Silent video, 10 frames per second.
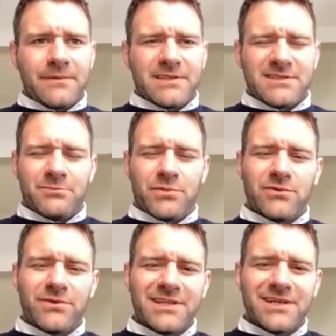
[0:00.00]
is the
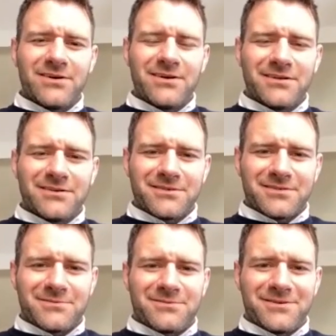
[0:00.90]
bull ring they call it, or
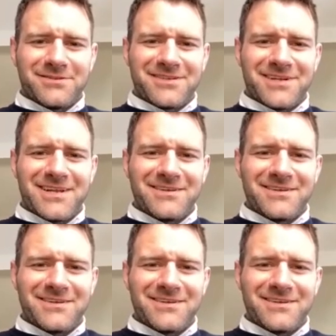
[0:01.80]
what is it again?